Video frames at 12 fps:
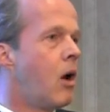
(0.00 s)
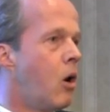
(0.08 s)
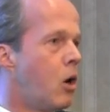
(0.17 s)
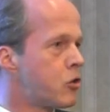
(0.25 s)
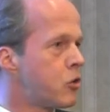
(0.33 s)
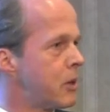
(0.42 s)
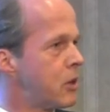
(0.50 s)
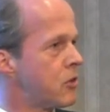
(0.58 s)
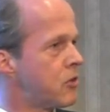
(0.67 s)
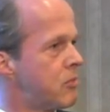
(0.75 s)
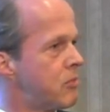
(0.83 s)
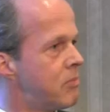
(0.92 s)
Also
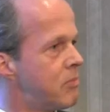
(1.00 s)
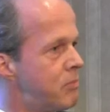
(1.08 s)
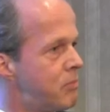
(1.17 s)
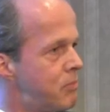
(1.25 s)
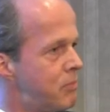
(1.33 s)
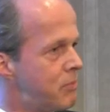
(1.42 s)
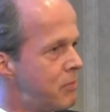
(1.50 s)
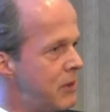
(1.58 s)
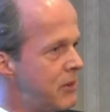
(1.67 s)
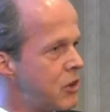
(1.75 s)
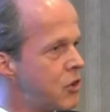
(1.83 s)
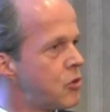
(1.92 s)
because
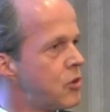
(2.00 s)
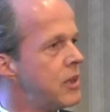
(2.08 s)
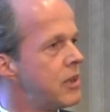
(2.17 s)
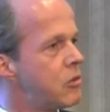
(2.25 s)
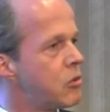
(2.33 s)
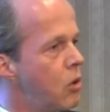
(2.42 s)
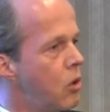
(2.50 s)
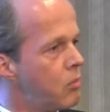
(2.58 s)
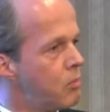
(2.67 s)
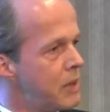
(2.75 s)
these issues need to